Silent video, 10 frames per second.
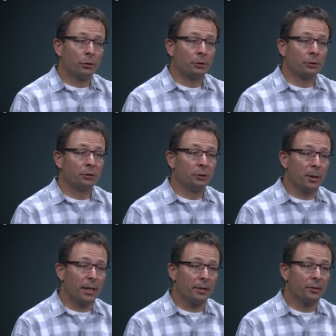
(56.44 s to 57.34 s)
water use
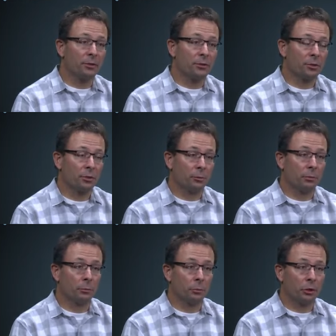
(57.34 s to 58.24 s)
domains that
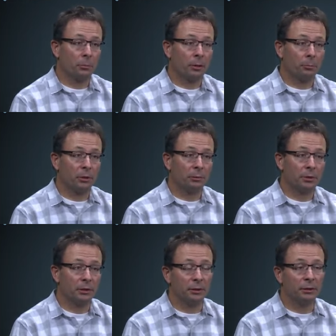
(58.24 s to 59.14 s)
we've talked about
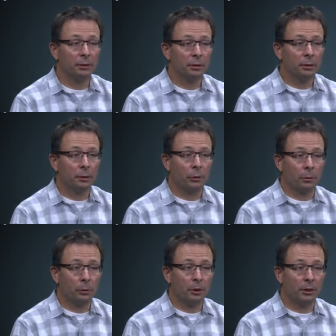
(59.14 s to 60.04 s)
previously
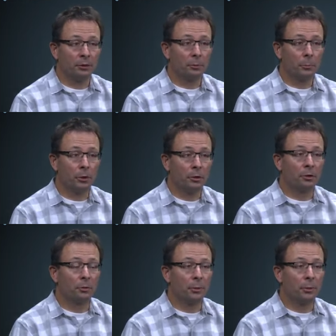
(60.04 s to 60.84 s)
when looking at demand